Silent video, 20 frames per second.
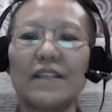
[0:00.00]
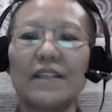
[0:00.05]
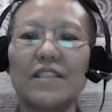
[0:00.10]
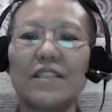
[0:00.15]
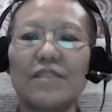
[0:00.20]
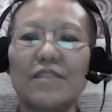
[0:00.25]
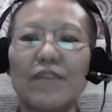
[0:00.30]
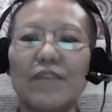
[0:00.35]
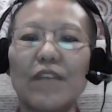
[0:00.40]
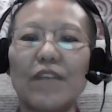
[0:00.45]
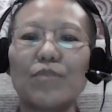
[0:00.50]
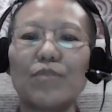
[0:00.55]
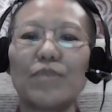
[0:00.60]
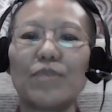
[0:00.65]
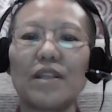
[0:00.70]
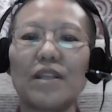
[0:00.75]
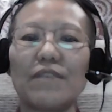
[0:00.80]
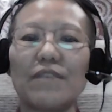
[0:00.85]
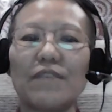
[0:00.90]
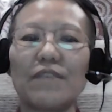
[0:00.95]
develop
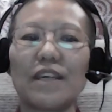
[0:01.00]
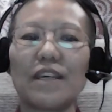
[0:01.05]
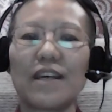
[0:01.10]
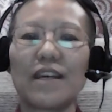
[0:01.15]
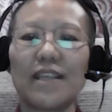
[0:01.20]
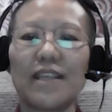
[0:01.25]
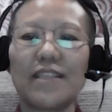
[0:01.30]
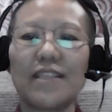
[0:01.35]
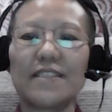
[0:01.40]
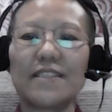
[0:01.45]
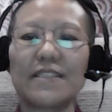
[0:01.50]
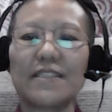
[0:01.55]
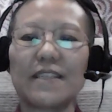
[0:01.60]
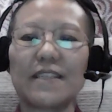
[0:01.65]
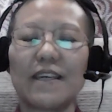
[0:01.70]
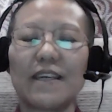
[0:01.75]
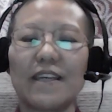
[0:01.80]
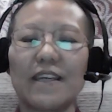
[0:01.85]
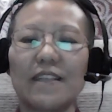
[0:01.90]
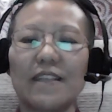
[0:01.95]
the loving kindness
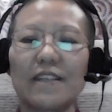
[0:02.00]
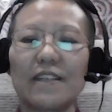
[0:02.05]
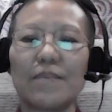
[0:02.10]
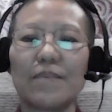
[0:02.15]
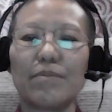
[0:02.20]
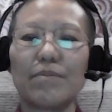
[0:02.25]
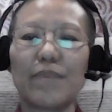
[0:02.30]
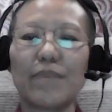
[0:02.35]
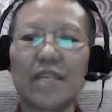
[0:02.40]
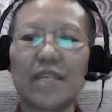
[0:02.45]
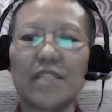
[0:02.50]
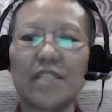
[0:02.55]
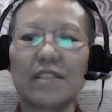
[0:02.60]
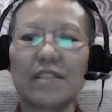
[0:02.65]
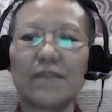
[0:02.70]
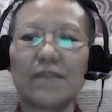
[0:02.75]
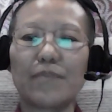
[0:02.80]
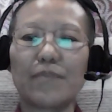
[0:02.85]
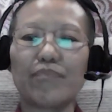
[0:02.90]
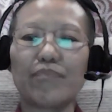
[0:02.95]
and compassion
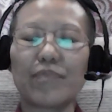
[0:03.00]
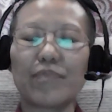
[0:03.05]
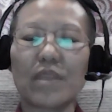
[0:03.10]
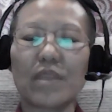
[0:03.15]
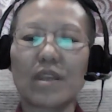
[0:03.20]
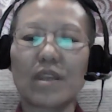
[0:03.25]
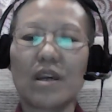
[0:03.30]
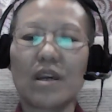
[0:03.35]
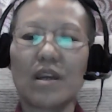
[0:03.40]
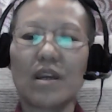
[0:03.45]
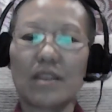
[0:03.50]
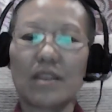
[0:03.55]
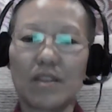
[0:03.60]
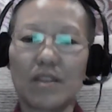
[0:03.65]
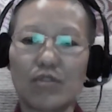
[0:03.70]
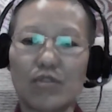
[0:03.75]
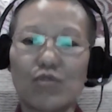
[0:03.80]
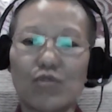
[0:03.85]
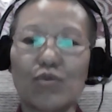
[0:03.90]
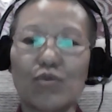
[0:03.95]

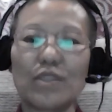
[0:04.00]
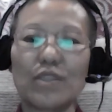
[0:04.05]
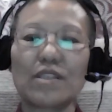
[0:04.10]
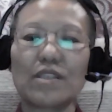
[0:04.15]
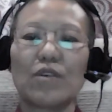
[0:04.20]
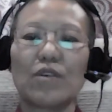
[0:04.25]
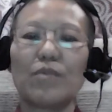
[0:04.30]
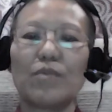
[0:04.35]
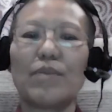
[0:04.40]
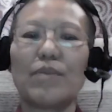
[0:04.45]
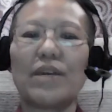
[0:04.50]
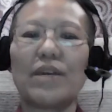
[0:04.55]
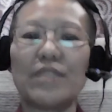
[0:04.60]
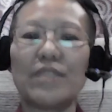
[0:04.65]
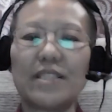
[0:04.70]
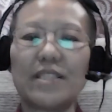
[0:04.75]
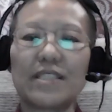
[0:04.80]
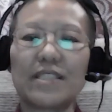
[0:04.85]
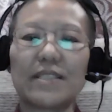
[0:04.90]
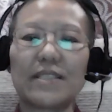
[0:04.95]
towards our
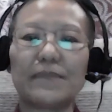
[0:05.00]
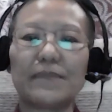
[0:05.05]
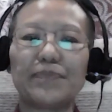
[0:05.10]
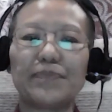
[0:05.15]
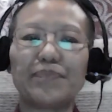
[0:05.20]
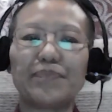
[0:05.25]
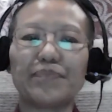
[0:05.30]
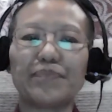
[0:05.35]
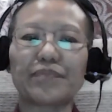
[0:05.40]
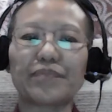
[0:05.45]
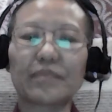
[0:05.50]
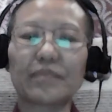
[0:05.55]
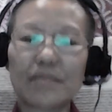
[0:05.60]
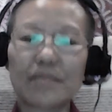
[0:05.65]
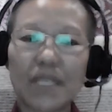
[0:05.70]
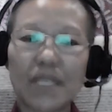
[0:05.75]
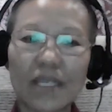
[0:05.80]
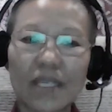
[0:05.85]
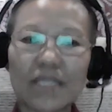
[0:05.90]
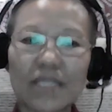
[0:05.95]
parents,
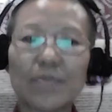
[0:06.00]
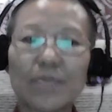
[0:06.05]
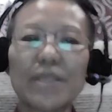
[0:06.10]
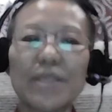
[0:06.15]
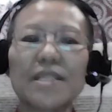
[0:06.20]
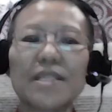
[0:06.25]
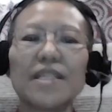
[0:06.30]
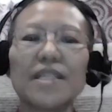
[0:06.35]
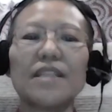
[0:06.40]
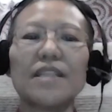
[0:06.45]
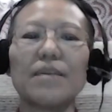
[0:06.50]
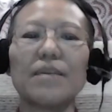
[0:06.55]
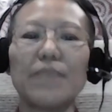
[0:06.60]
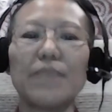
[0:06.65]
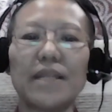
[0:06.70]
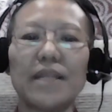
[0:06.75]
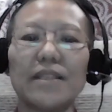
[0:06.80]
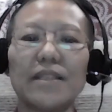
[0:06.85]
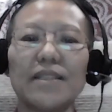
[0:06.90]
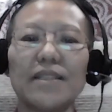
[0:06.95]
especially the
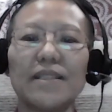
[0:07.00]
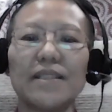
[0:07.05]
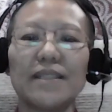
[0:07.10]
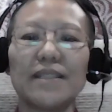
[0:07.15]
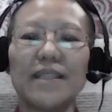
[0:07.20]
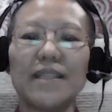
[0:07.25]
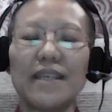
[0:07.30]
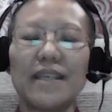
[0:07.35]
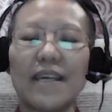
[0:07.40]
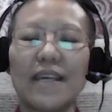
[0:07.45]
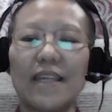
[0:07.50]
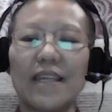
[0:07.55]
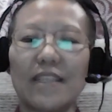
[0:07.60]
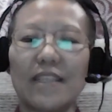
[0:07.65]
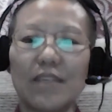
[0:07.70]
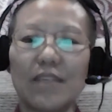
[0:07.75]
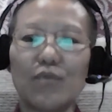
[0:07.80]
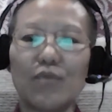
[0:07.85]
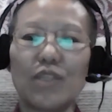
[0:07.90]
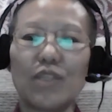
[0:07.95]
mother. And
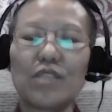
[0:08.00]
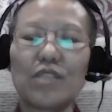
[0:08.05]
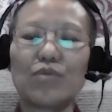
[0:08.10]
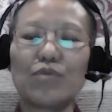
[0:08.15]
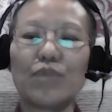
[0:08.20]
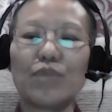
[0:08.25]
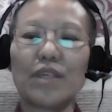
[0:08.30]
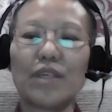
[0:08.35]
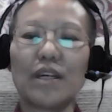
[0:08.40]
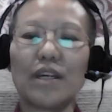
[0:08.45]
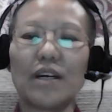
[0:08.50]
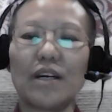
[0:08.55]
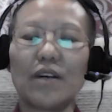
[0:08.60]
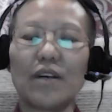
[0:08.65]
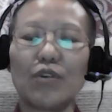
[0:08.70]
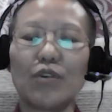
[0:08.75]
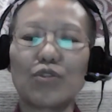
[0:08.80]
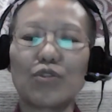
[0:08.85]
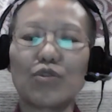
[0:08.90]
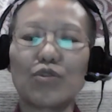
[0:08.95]
then once we are
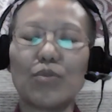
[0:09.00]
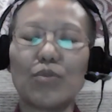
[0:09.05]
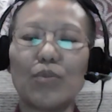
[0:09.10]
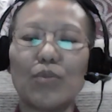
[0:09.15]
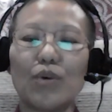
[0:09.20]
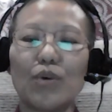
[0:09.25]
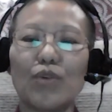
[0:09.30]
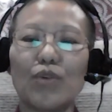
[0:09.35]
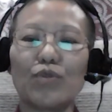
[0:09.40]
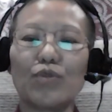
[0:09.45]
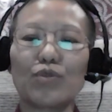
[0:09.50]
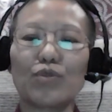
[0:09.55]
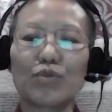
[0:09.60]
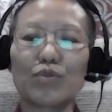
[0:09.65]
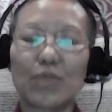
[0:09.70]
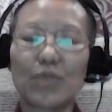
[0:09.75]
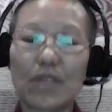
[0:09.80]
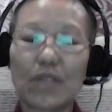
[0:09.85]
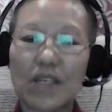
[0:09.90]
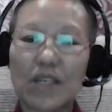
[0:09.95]
also born,
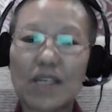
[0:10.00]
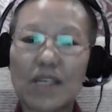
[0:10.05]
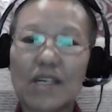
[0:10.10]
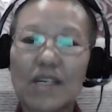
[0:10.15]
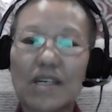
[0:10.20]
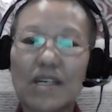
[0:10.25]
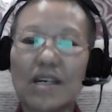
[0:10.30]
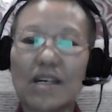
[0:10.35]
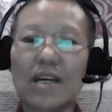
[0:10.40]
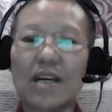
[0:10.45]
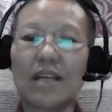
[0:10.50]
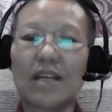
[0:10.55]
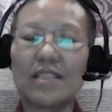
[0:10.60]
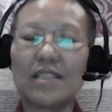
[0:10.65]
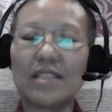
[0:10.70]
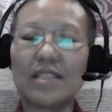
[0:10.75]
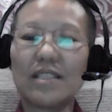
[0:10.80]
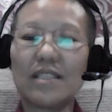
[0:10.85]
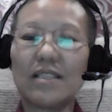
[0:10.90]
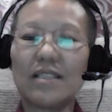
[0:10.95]

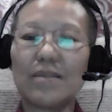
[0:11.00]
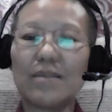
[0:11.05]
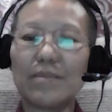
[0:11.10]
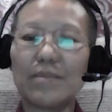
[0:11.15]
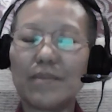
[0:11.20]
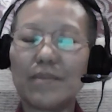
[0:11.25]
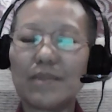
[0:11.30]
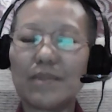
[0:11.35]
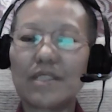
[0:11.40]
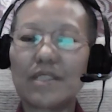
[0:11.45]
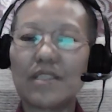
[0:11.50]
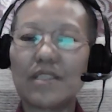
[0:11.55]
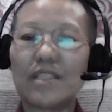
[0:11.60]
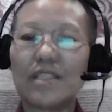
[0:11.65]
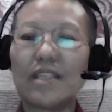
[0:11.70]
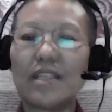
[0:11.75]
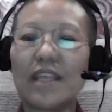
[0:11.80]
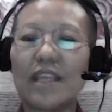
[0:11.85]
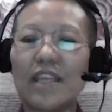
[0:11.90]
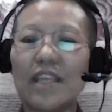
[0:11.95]
until
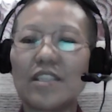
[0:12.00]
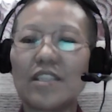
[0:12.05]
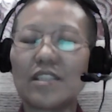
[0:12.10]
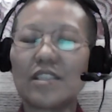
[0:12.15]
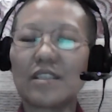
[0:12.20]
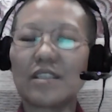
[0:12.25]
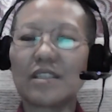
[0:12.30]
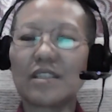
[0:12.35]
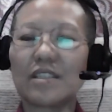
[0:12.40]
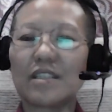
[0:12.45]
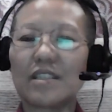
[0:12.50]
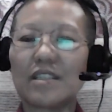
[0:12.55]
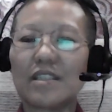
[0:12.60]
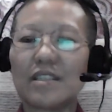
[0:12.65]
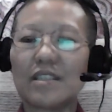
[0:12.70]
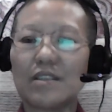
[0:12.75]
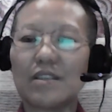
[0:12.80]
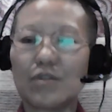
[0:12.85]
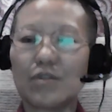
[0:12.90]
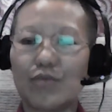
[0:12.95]
certain age,
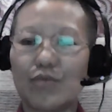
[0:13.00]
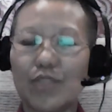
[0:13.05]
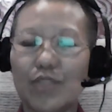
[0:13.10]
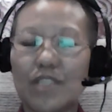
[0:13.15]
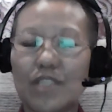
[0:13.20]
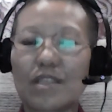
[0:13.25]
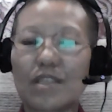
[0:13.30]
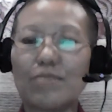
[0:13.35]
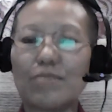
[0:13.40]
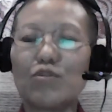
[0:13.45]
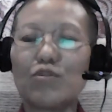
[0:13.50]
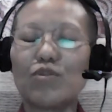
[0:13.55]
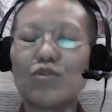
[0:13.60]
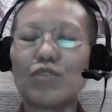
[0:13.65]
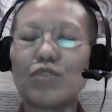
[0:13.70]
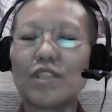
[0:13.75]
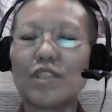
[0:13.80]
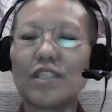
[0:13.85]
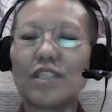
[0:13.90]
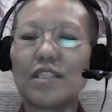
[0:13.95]
with some
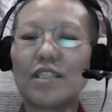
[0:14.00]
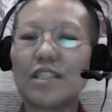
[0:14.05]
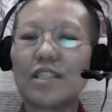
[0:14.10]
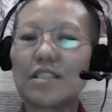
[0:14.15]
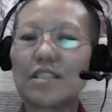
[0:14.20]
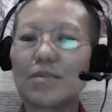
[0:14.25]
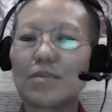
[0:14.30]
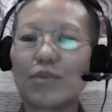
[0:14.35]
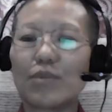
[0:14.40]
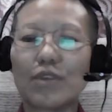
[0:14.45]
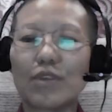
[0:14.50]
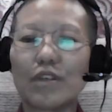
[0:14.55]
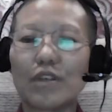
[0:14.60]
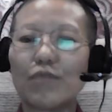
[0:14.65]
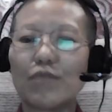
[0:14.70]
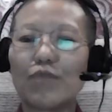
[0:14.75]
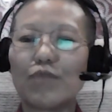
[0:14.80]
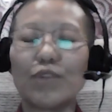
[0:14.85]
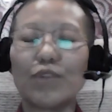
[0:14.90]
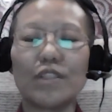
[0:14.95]
children it takes about
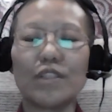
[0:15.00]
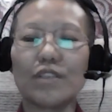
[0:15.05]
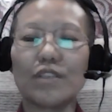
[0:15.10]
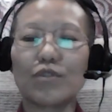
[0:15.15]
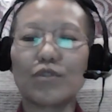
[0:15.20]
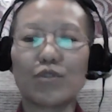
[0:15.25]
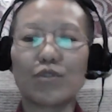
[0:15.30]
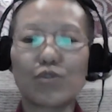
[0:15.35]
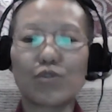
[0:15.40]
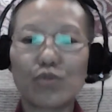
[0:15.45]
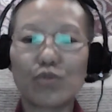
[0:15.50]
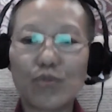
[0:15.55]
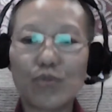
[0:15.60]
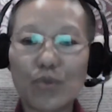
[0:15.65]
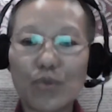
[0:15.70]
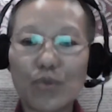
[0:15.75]
3-4 years also,